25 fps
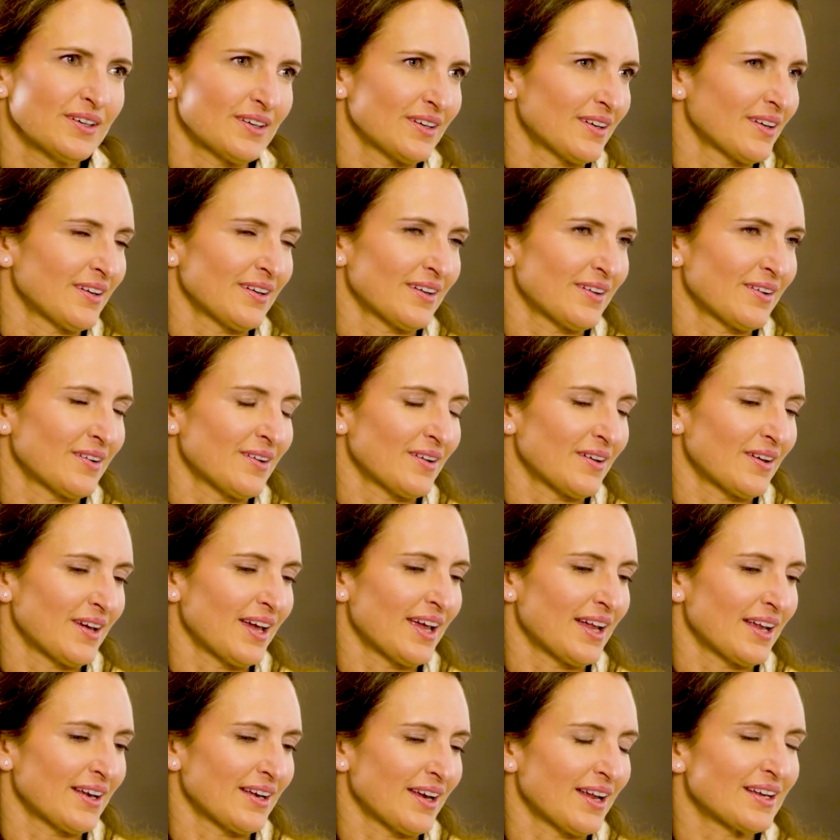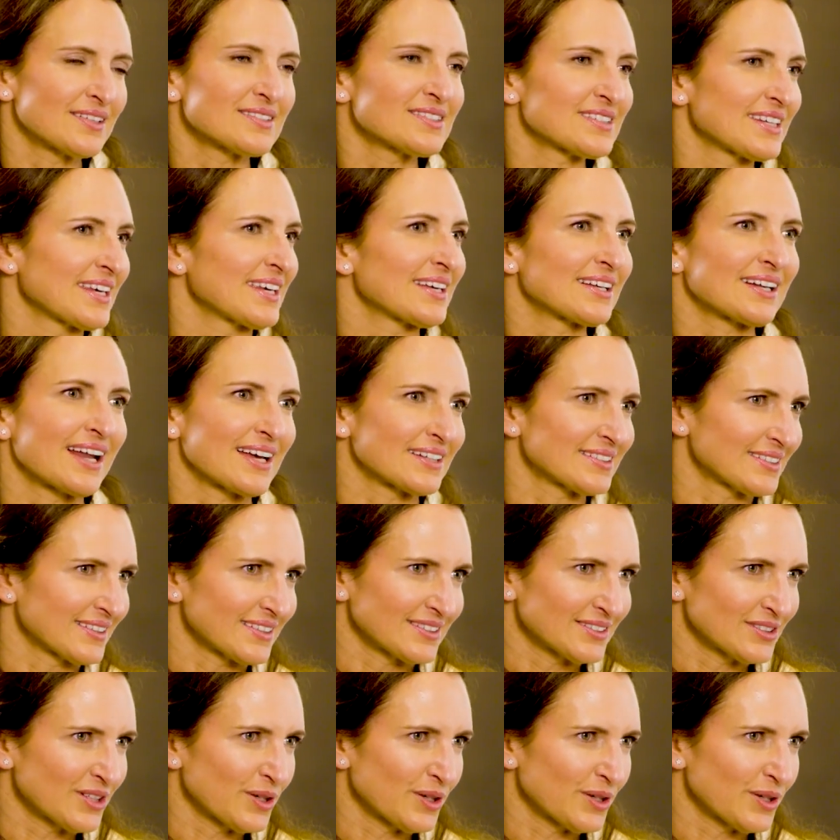in ski classics.